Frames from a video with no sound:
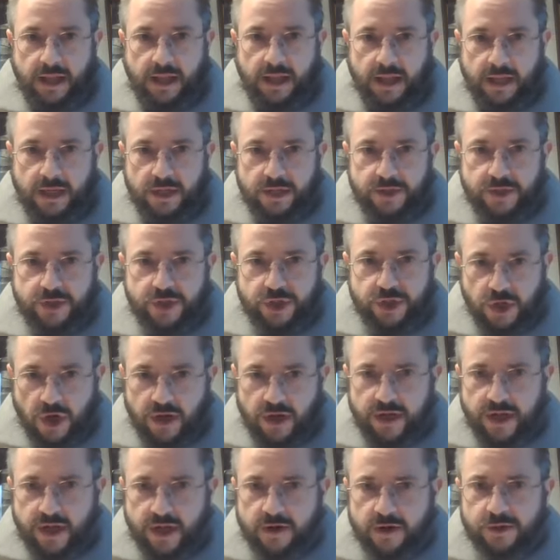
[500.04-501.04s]
And
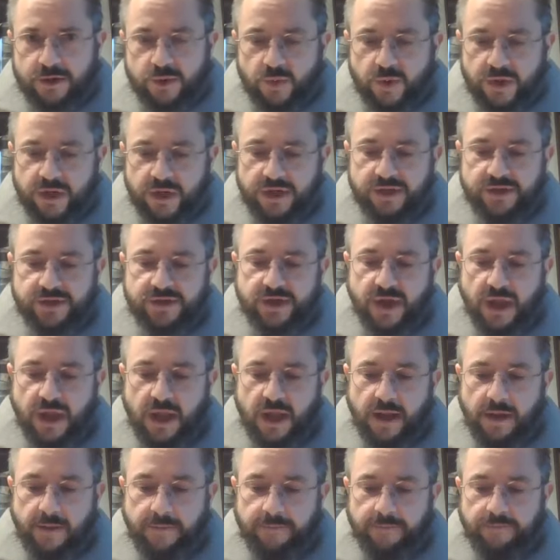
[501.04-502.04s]
John hears what he's
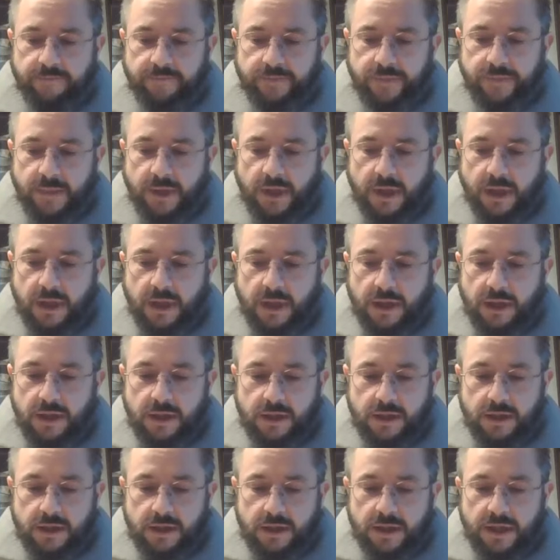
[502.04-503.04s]
saying.
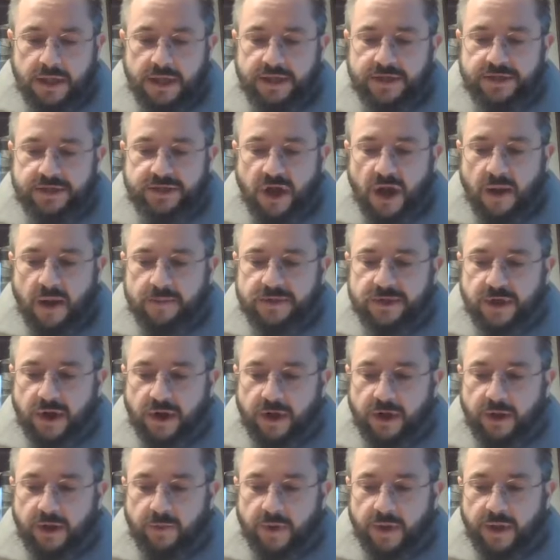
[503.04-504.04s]
He stops
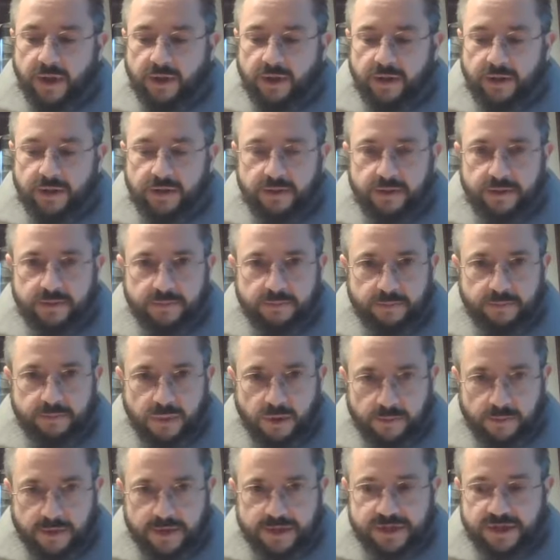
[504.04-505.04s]
arguing,
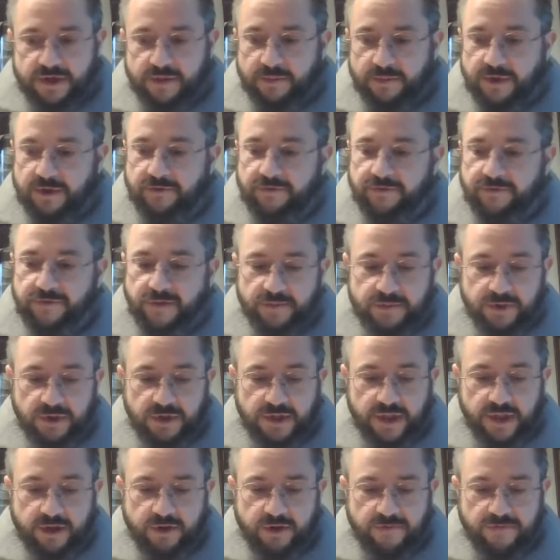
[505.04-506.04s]
permits him, and from the
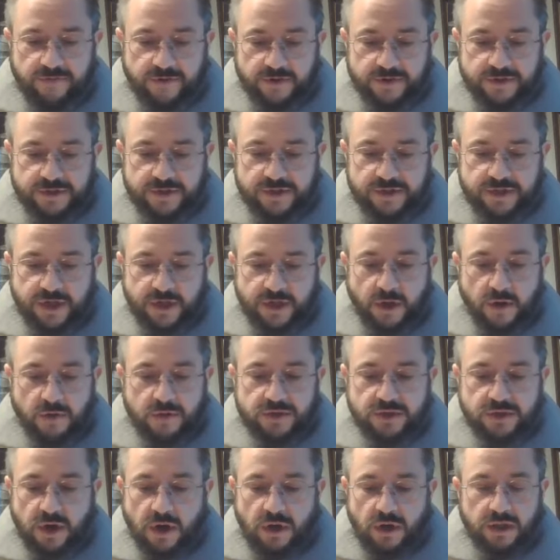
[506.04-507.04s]
later verses, he
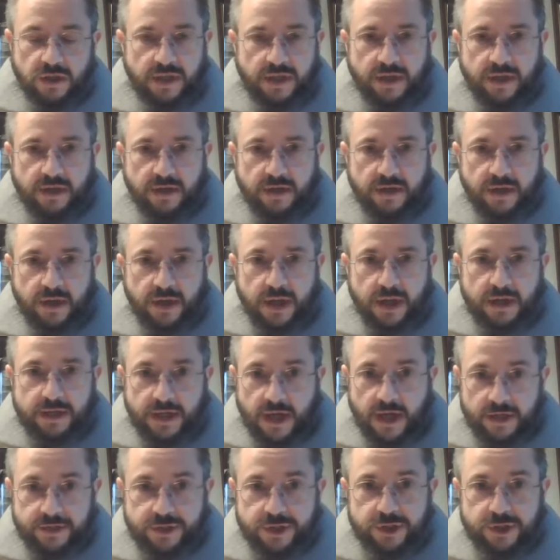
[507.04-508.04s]
goes all in,
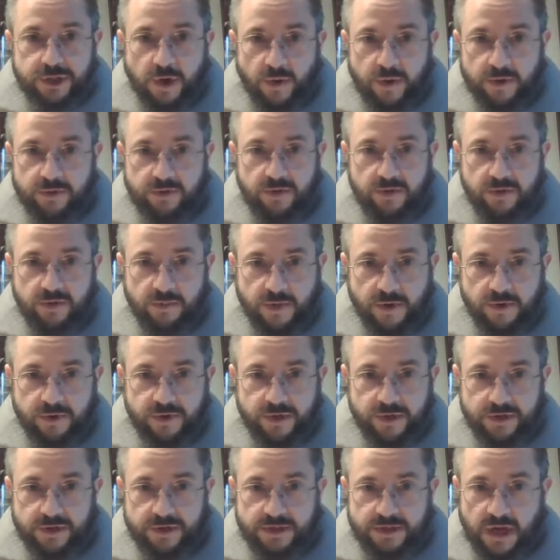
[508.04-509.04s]
not just going through the
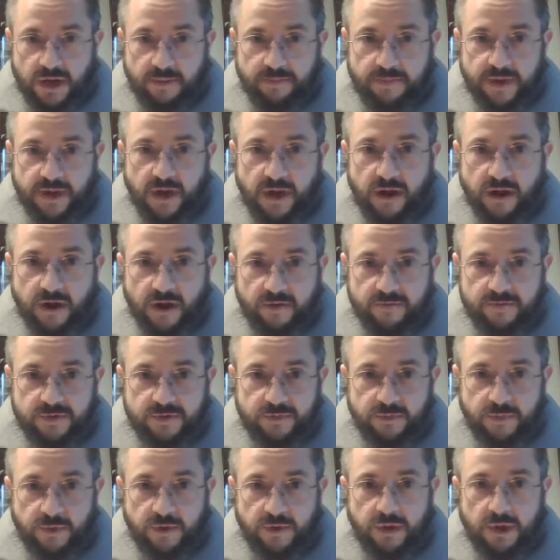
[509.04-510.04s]
motions, not being
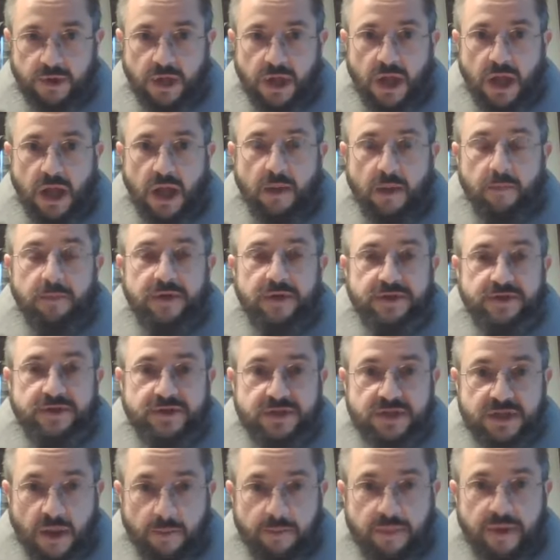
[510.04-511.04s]
uncomfortable, but
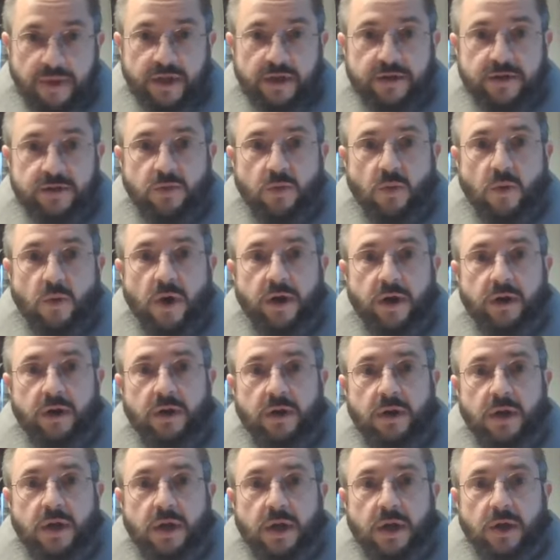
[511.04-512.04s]
stepping into the
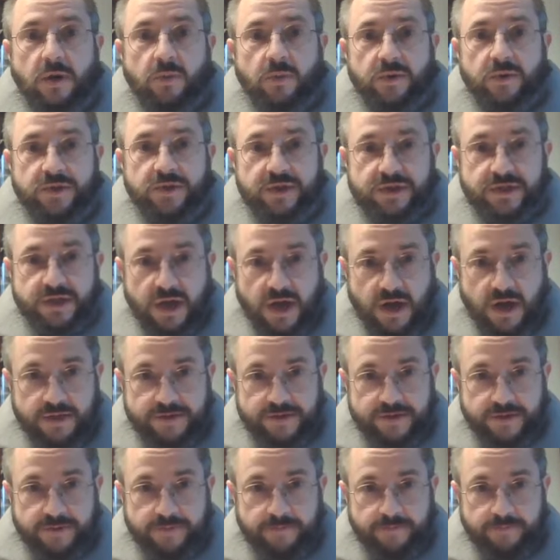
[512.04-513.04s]
water with his
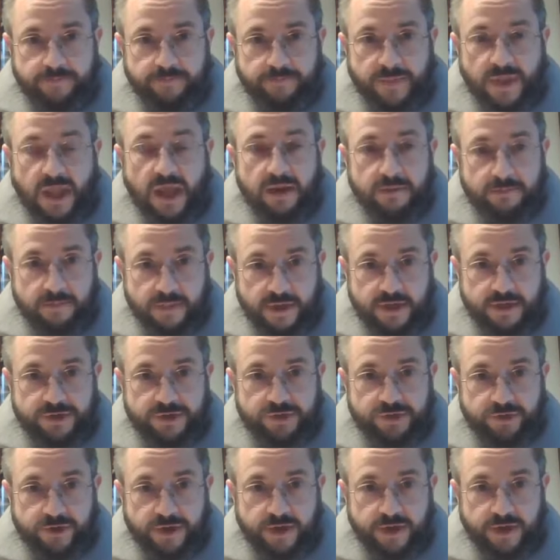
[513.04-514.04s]
cousin and
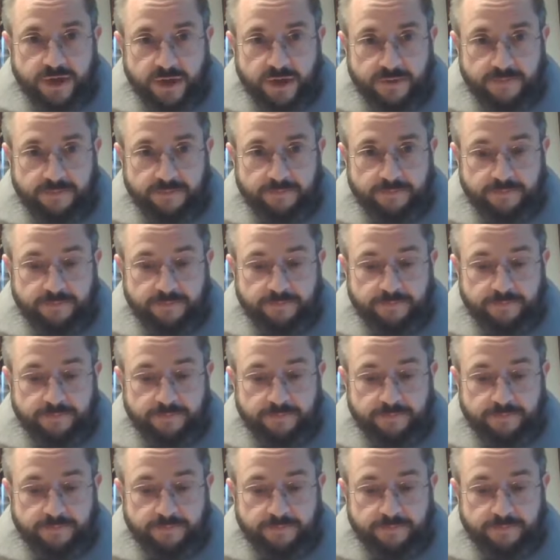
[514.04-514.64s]
ministering to him.